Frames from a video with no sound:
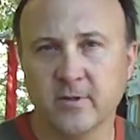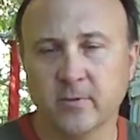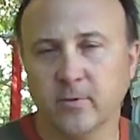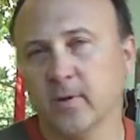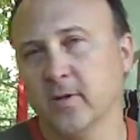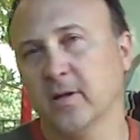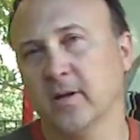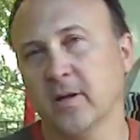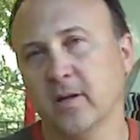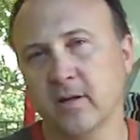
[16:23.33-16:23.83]
So
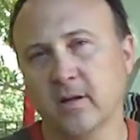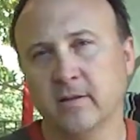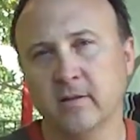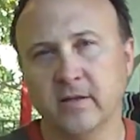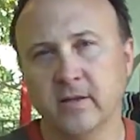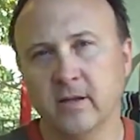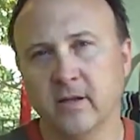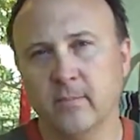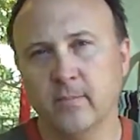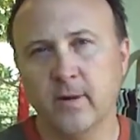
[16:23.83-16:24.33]
we're going to get
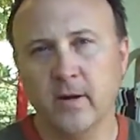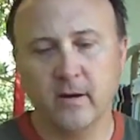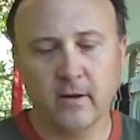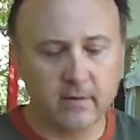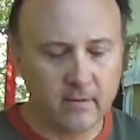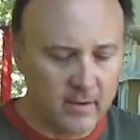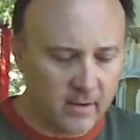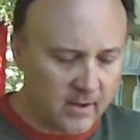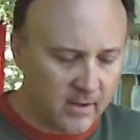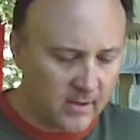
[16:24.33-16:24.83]
cleaned up
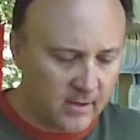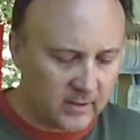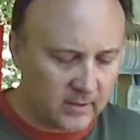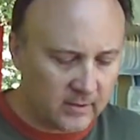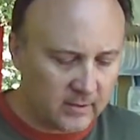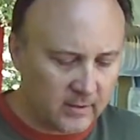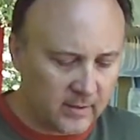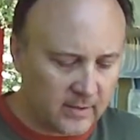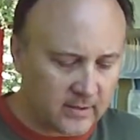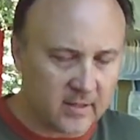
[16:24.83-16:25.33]
here,
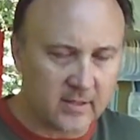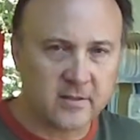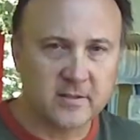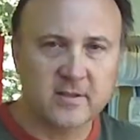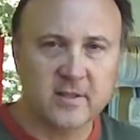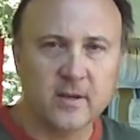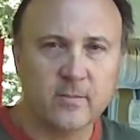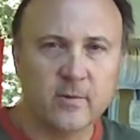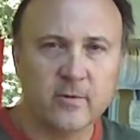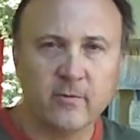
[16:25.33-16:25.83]
let
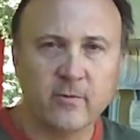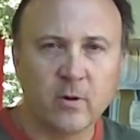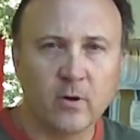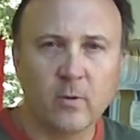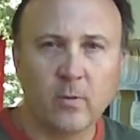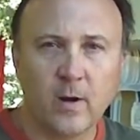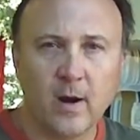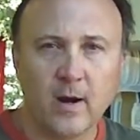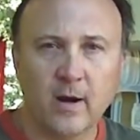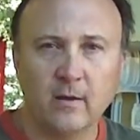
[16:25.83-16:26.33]
this simmer
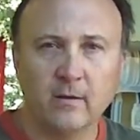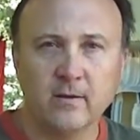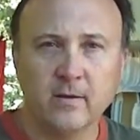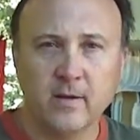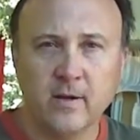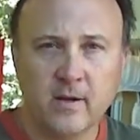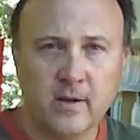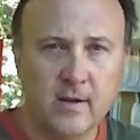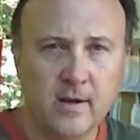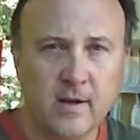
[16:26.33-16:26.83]
for a while,
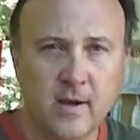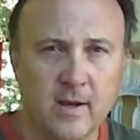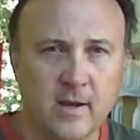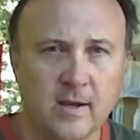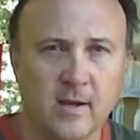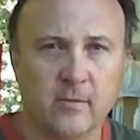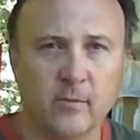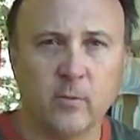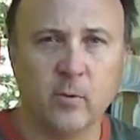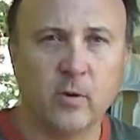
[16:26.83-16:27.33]

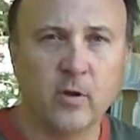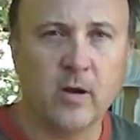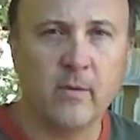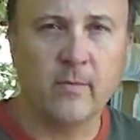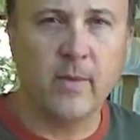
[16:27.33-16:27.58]
and we'll